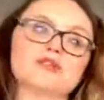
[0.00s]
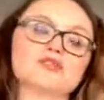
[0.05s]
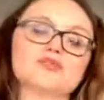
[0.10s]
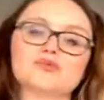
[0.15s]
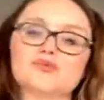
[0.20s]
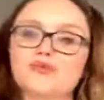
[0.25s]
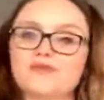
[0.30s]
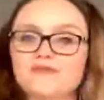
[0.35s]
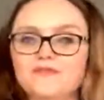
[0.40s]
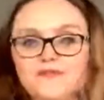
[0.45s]

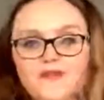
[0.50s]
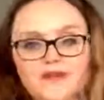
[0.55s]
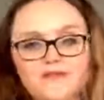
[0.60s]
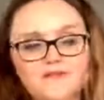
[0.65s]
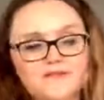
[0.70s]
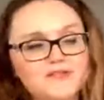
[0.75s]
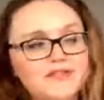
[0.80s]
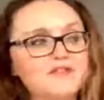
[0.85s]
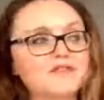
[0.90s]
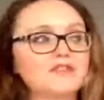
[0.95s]
So if
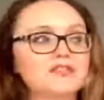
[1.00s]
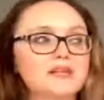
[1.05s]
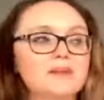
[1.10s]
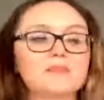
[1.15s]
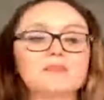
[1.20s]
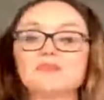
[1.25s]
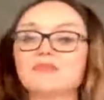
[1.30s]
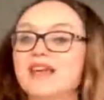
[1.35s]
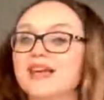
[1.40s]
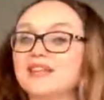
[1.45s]
say for
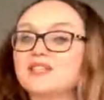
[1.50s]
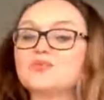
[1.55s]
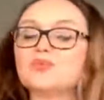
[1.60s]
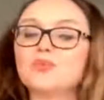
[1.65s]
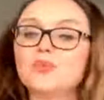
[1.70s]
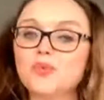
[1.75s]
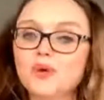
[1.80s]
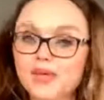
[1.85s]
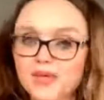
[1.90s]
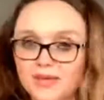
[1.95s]
example next
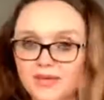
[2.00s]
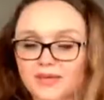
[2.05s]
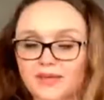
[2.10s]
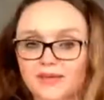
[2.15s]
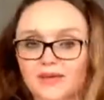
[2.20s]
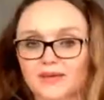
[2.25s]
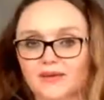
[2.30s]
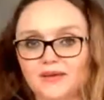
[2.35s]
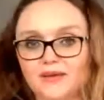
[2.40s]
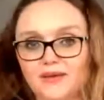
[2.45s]

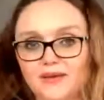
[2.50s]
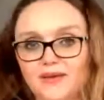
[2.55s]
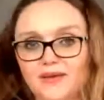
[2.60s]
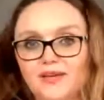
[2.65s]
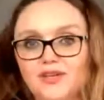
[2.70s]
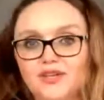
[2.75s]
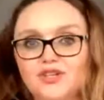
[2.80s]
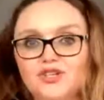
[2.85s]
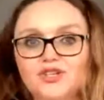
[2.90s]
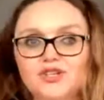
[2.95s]
week
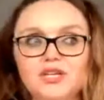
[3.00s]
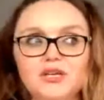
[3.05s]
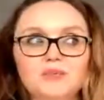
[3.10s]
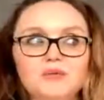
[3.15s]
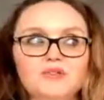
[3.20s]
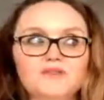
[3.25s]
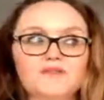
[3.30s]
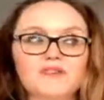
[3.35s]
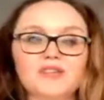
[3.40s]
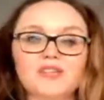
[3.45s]
she
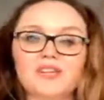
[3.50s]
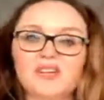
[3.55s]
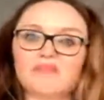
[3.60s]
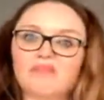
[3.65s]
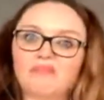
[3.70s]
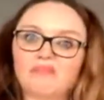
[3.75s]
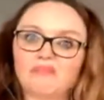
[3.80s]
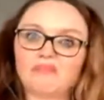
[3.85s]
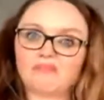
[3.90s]
was feeling,